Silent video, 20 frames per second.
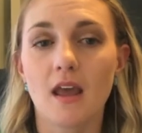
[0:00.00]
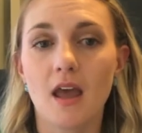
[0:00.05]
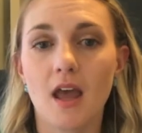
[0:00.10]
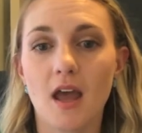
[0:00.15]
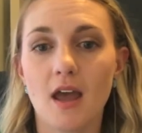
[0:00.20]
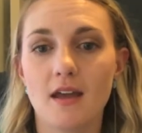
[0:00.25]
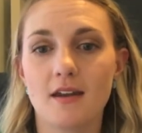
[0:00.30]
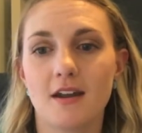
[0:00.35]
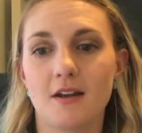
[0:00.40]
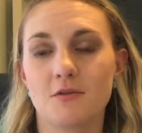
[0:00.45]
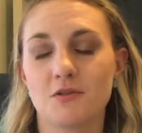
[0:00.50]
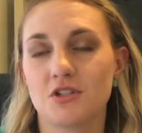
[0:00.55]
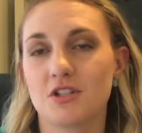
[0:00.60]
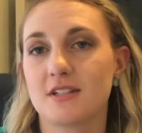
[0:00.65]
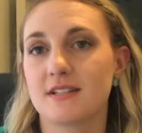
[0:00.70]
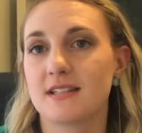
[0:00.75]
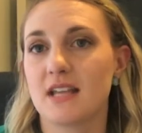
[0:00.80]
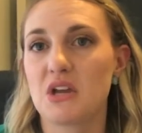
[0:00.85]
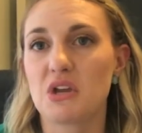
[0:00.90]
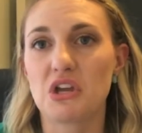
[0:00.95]
And I was
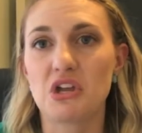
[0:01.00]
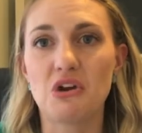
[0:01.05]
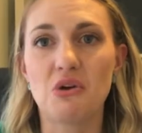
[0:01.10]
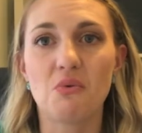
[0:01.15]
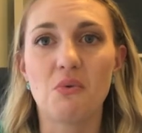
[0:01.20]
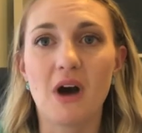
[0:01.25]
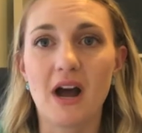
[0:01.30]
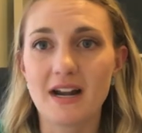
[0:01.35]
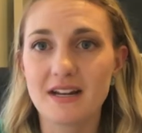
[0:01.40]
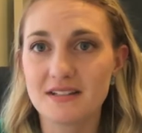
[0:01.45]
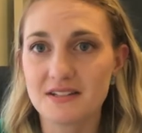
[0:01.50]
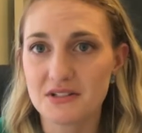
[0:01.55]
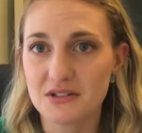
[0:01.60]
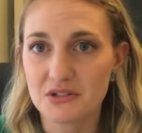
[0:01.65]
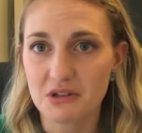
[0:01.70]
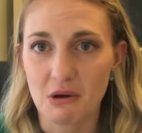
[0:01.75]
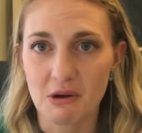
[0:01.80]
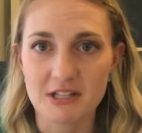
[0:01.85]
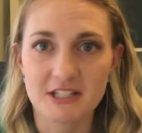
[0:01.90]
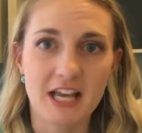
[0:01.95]
just why does
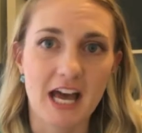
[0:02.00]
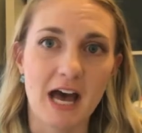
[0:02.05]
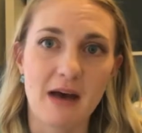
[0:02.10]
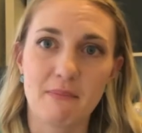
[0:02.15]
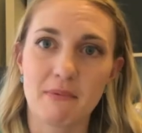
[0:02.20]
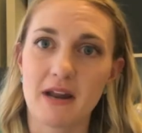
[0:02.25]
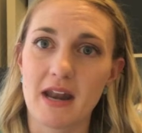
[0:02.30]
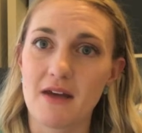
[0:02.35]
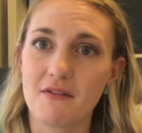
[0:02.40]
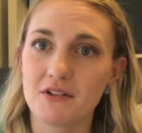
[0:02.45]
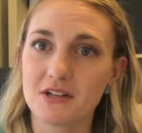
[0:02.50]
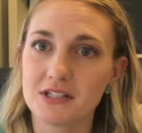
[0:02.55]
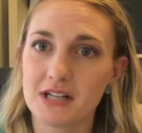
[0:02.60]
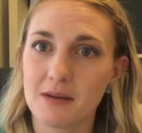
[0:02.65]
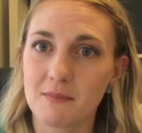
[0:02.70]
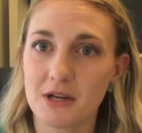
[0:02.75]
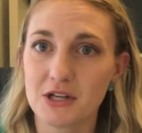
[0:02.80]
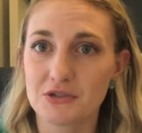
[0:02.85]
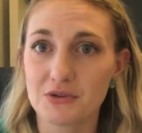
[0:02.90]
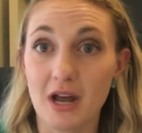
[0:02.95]
this always happen? Every
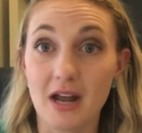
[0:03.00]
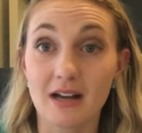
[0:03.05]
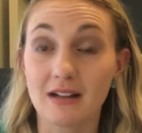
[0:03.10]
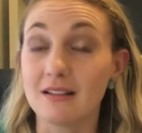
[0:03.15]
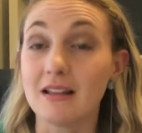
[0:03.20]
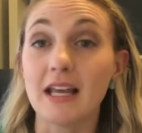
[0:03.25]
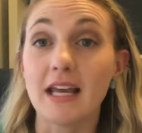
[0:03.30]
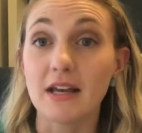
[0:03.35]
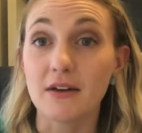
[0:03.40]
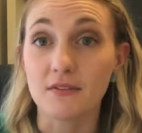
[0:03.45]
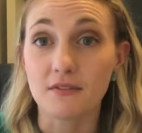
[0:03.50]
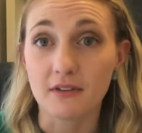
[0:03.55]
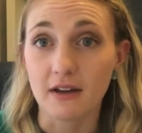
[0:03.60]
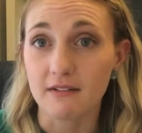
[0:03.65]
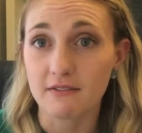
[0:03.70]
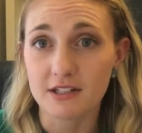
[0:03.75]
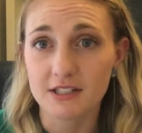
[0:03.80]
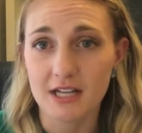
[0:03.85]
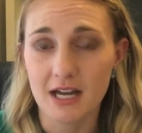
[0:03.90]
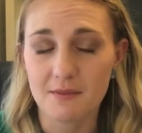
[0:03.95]
time I try to live,
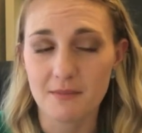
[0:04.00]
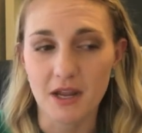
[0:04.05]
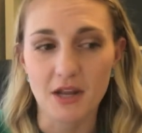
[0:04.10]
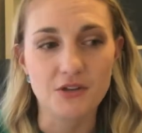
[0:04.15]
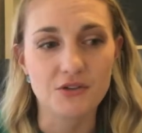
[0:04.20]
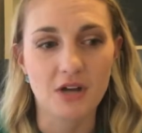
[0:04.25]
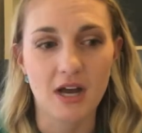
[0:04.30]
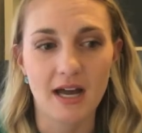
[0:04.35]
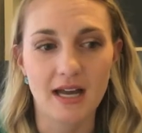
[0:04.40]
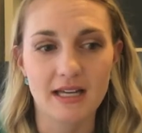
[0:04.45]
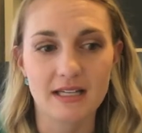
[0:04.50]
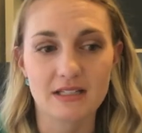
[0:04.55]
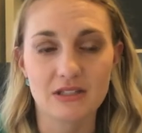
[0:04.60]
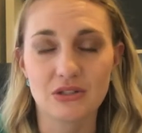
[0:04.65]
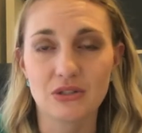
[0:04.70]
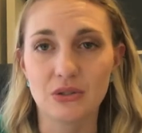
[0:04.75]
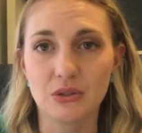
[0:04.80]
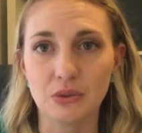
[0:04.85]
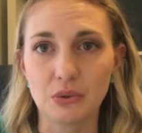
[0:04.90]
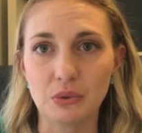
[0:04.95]
every time I try
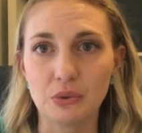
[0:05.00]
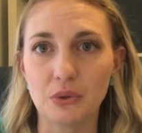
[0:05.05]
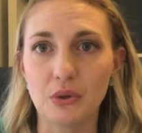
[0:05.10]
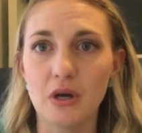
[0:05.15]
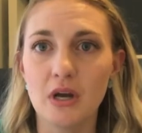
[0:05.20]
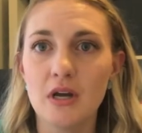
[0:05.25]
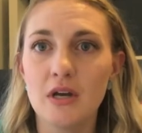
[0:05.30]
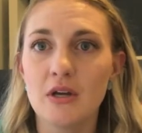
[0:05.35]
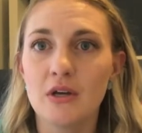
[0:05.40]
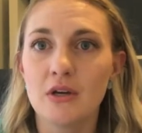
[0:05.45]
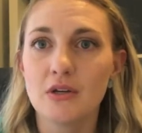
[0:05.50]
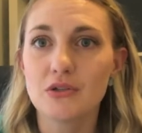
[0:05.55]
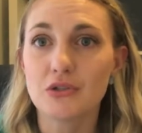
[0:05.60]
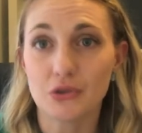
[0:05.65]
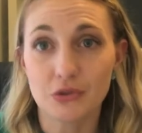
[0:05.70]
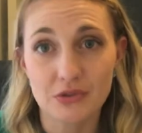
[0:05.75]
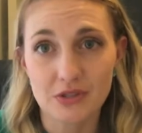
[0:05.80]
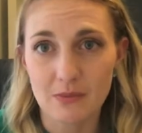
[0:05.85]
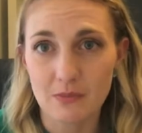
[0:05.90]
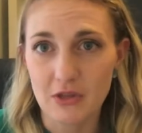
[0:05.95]
to
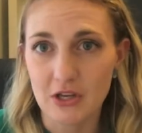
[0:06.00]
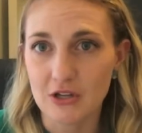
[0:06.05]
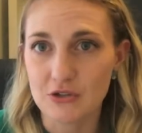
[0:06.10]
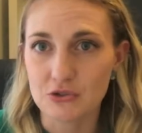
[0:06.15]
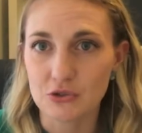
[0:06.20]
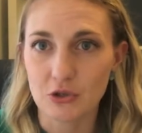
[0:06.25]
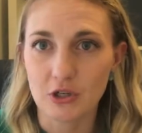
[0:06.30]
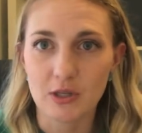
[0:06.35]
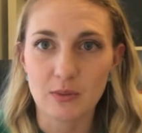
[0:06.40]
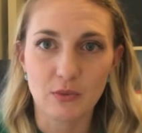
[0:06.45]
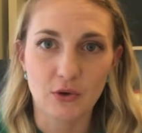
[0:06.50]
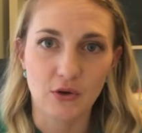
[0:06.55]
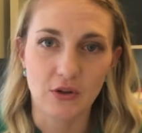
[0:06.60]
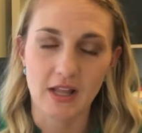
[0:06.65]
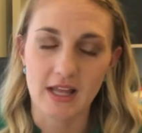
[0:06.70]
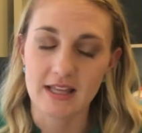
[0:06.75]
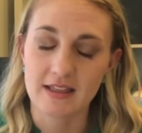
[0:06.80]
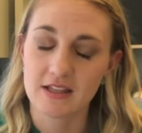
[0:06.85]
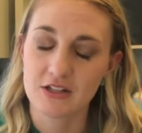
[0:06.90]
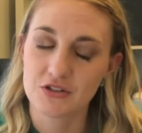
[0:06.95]
do something enjoyable,
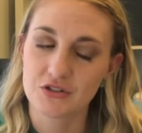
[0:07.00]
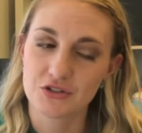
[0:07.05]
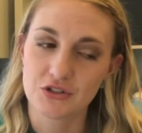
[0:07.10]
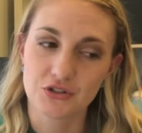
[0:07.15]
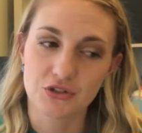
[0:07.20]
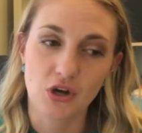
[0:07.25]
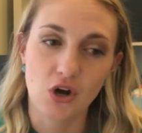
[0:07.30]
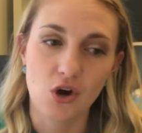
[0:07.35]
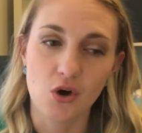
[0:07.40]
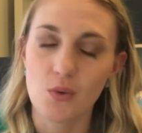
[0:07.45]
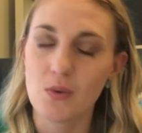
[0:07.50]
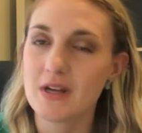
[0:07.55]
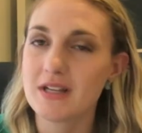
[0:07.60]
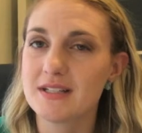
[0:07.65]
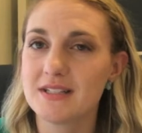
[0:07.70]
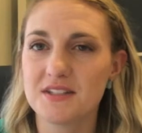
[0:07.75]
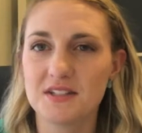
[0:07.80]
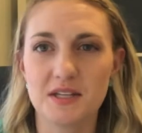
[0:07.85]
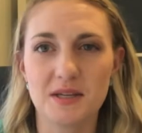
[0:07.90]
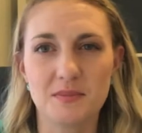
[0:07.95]
there just
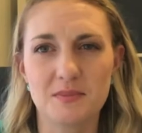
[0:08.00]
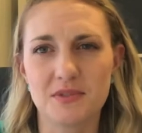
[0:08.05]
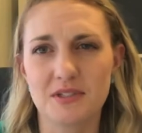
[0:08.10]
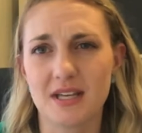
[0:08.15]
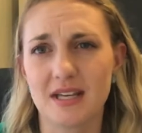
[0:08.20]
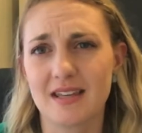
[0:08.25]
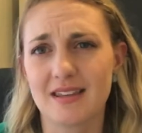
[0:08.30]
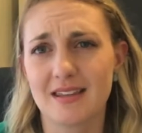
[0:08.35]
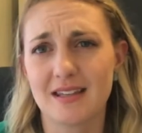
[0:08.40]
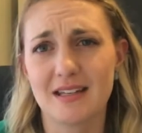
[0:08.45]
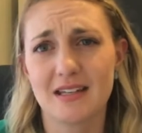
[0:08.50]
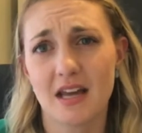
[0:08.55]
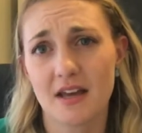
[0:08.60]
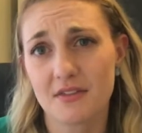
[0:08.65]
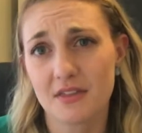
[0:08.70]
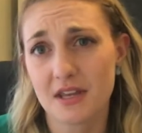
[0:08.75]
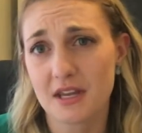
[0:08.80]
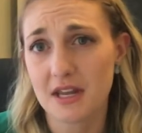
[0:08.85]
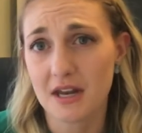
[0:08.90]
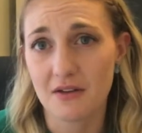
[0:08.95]
always seems that
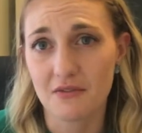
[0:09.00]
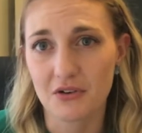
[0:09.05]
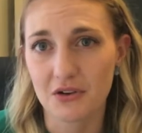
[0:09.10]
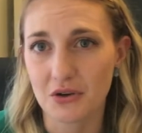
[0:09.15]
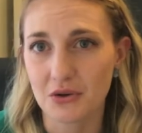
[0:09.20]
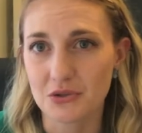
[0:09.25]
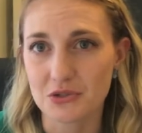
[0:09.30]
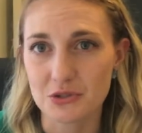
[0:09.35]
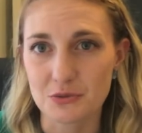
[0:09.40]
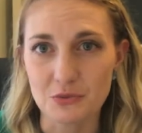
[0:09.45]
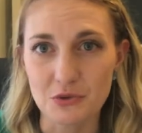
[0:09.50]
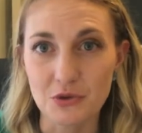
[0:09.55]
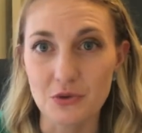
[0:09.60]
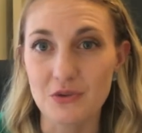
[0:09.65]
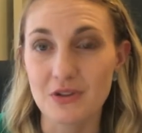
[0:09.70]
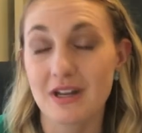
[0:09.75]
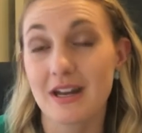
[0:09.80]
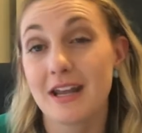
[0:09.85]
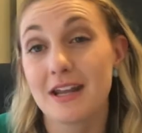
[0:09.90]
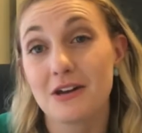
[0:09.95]
nothing can ever go
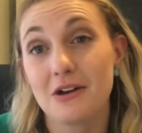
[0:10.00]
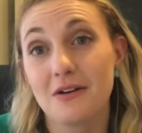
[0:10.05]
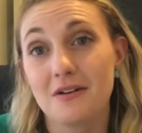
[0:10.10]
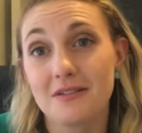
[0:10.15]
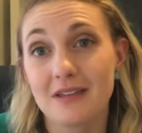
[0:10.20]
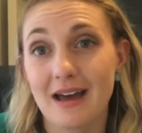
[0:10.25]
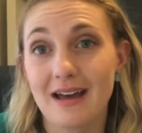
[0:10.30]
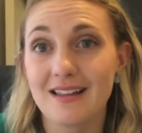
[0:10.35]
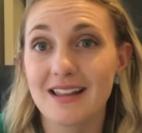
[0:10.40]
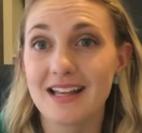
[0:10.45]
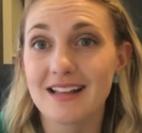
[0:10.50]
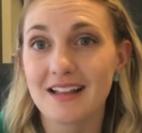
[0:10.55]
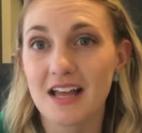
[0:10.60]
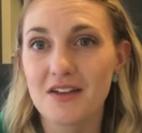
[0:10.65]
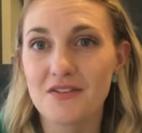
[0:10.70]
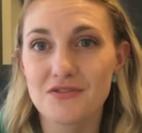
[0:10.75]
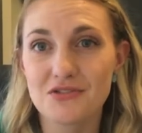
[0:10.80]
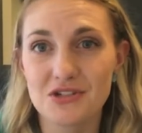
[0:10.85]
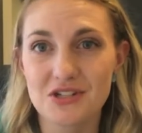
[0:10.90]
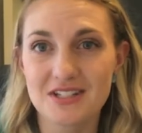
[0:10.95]
smooth. And I know that
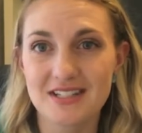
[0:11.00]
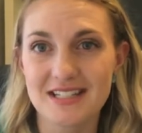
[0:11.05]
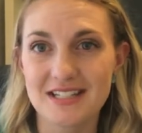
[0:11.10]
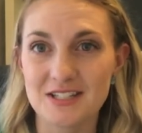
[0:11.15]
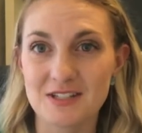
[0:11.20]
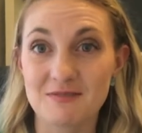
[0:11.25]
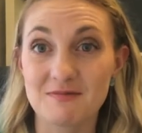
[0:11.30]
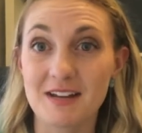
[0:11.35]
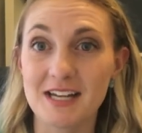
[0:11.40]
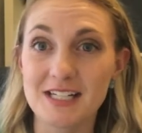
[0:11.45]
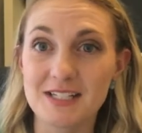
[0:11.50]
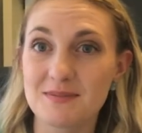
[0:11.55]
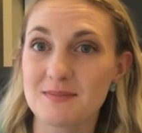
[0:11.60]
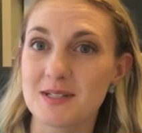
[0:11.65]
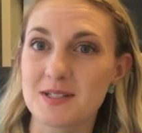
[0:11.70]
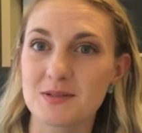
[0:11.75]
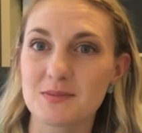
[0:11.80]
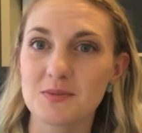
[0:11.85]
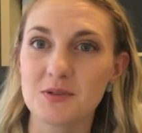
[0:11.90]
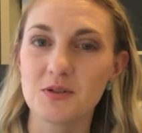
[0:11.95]
life just isn't made to
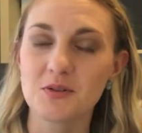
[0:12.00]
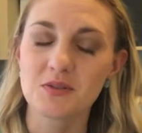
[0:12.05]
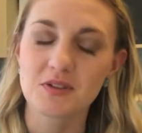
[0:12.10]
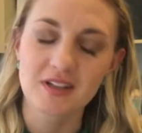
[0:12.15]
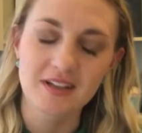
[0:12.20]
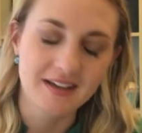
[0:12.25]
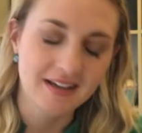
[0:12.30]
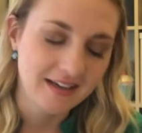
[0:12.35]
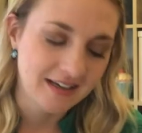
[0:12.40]
be smooth.